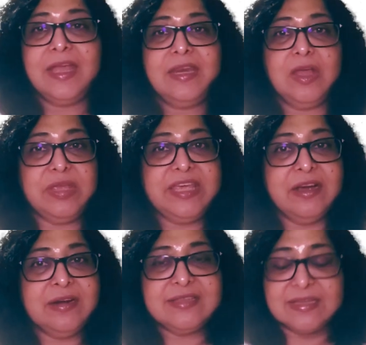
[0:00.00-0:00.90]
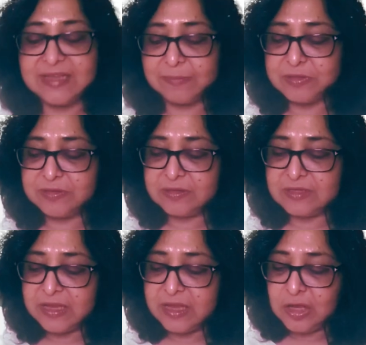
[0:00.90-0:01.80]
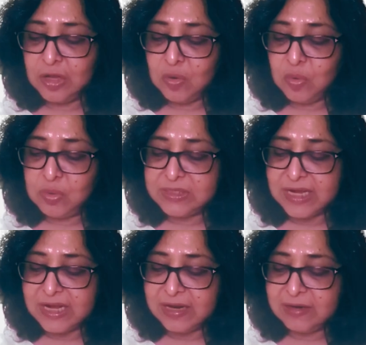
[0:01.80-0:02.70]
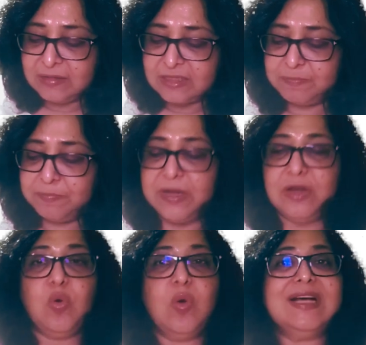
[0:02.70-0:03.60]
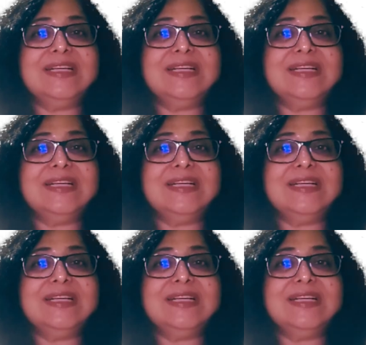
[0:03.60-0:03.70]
Now here is a substance whose clearance below